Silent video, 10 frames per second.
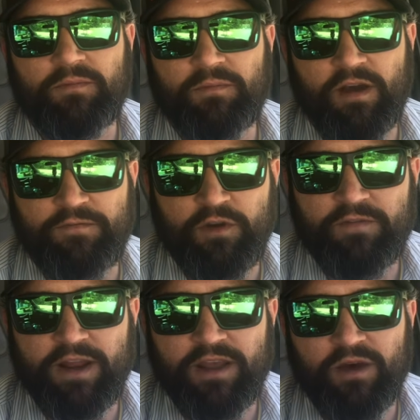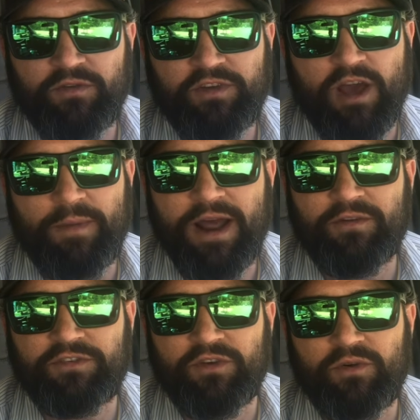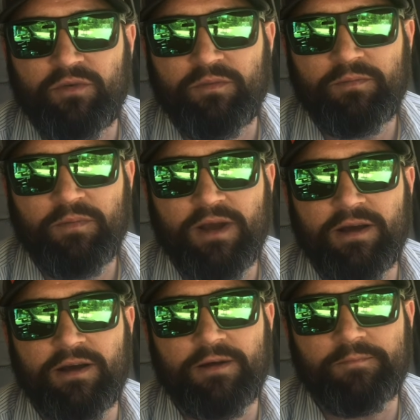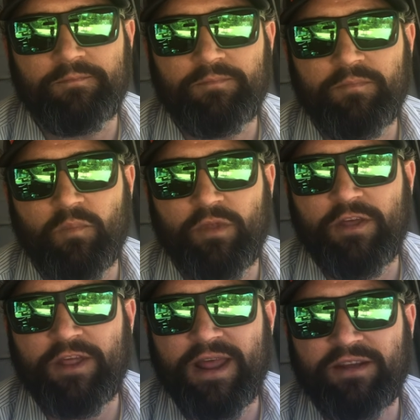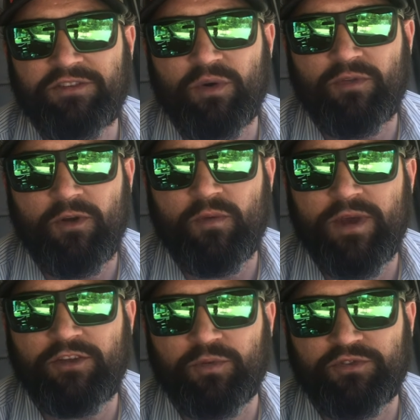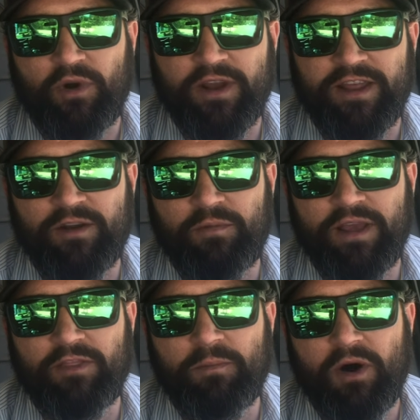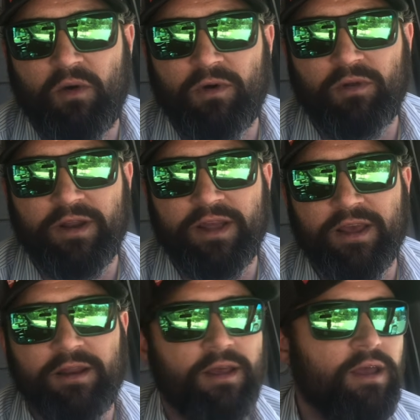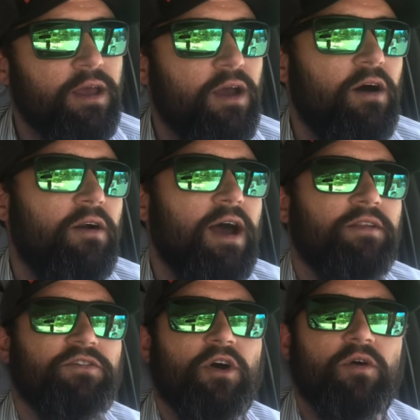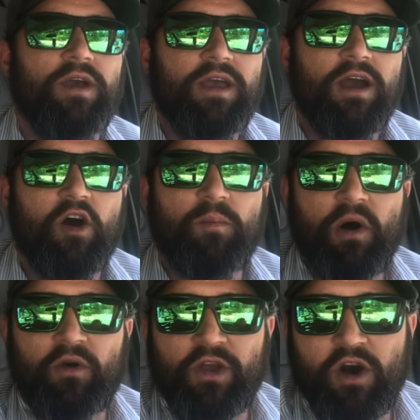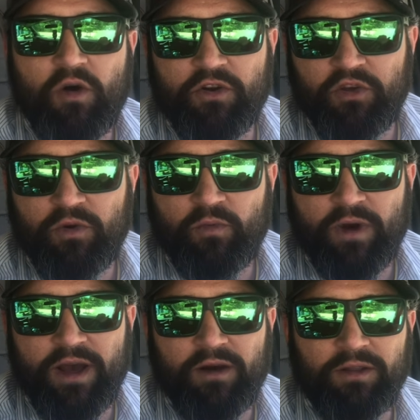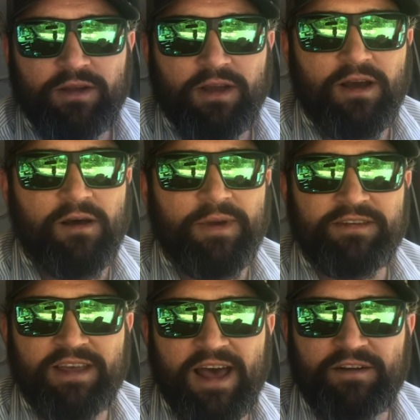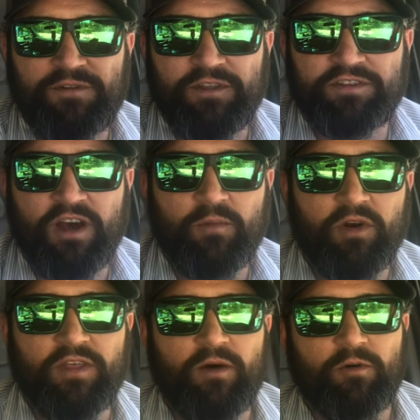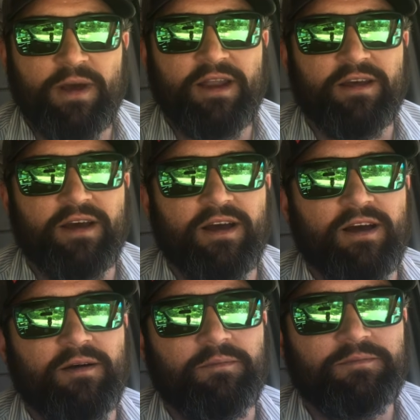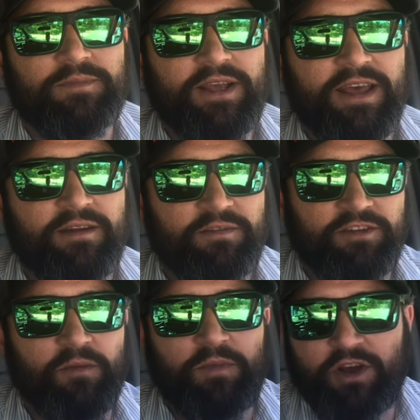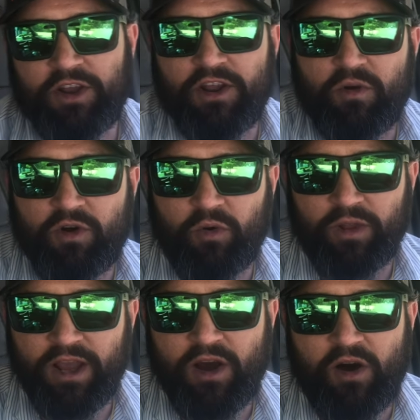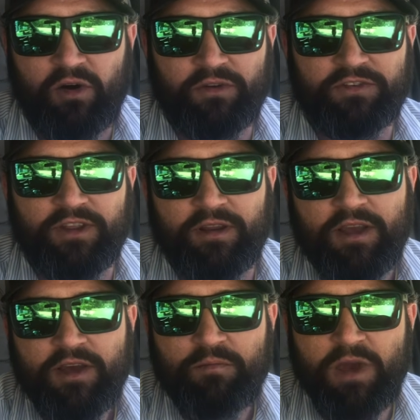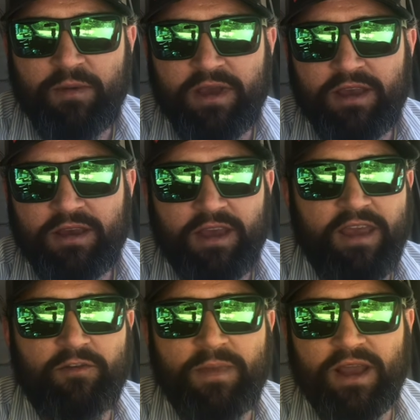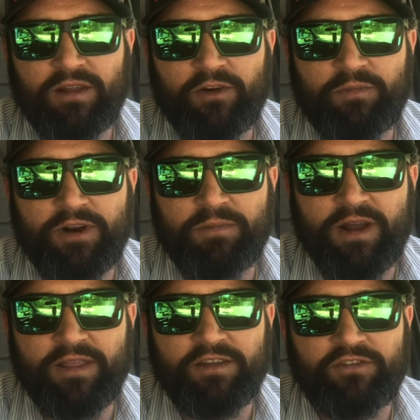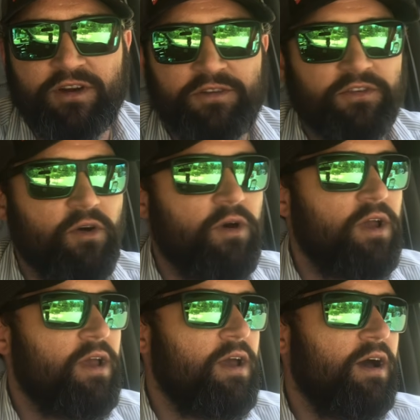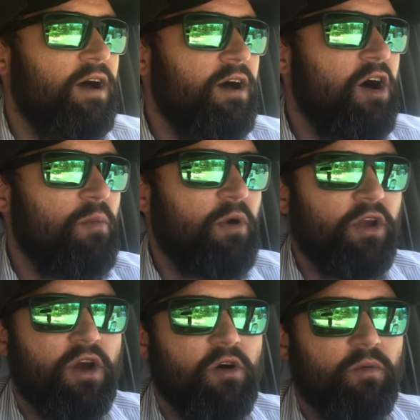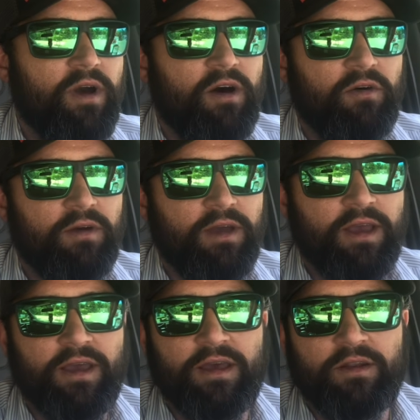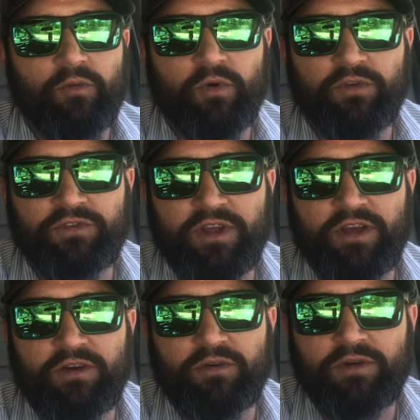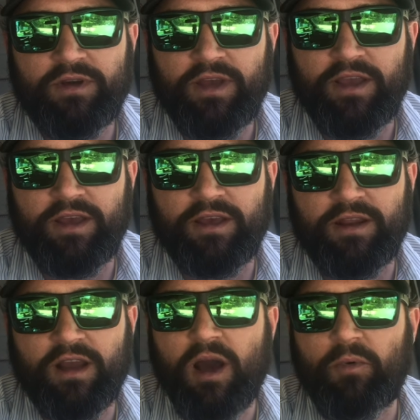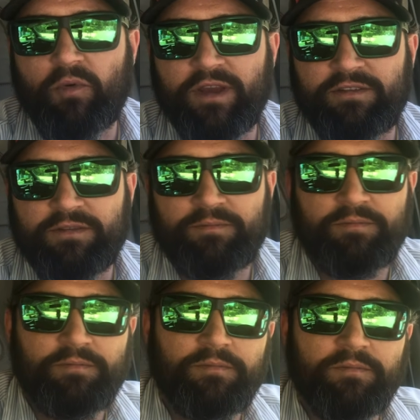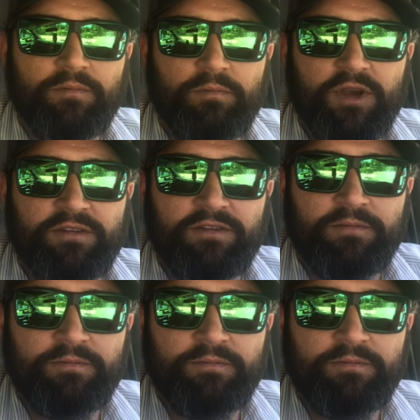a few videos coming out soon. Within the next 2 or 3 weeks, we'll start getting the ball rolling again. All right, so hope all y'all are doing well. Excited for the summer, that we're about to get some good no cooling calls and maybe even make a little bit of money this year. So hope all of y'all are well, and we'll see you in a couple weeks. Peace.